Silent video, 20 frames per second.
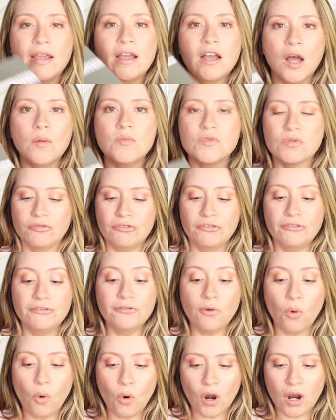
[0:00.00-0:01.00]
It comes with
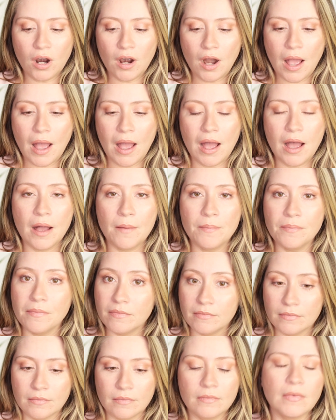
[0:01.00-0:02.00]
four
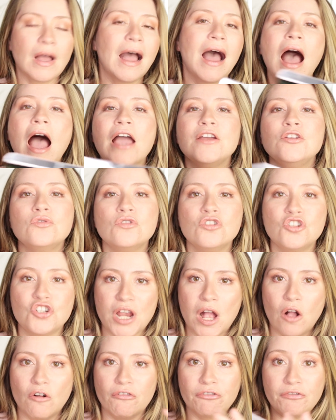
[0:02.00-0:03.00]

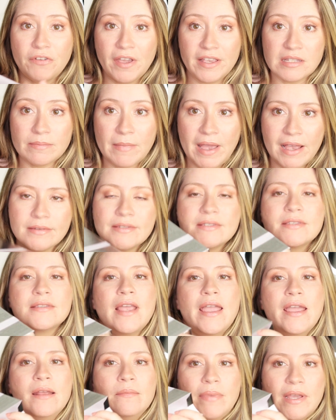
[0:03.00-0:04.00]
hydrogel face
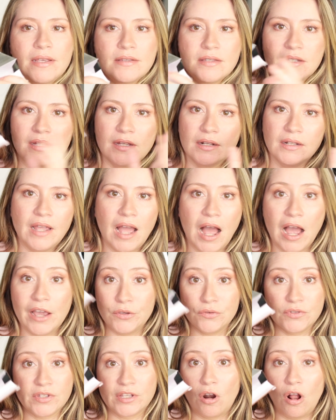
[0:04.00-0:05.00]
masks, and basically I
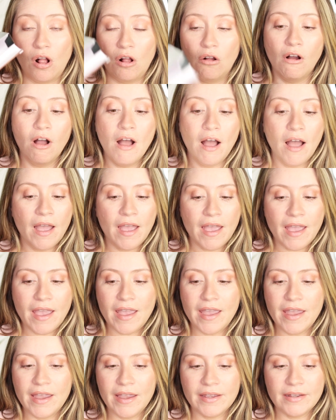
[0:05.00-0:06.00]
use it all.
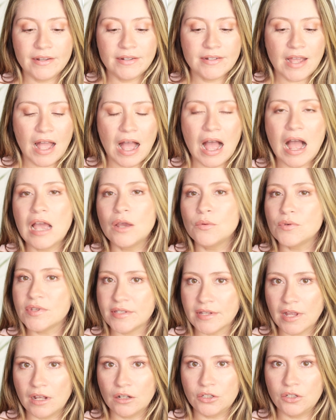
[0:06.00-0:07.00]
And I
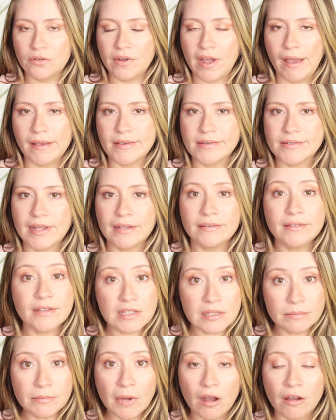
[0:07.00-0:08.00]
was telling you guys that
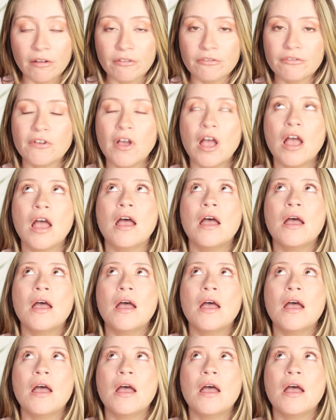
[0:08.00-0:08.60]
this month